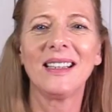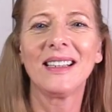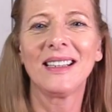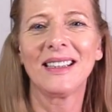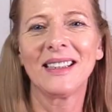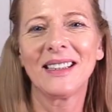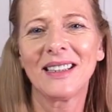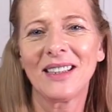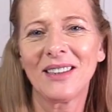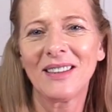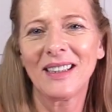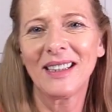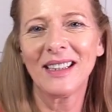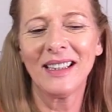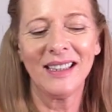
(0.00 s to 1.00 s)
Yeah, and
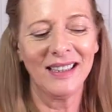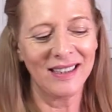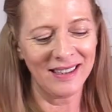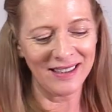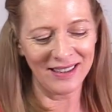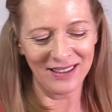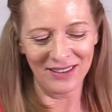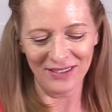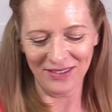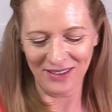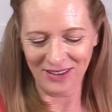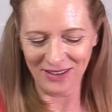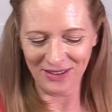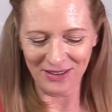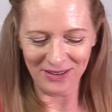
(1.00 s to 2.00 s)
now I have
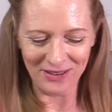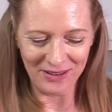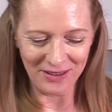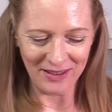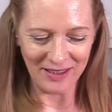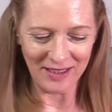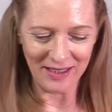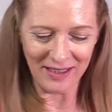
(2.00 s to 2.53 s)
to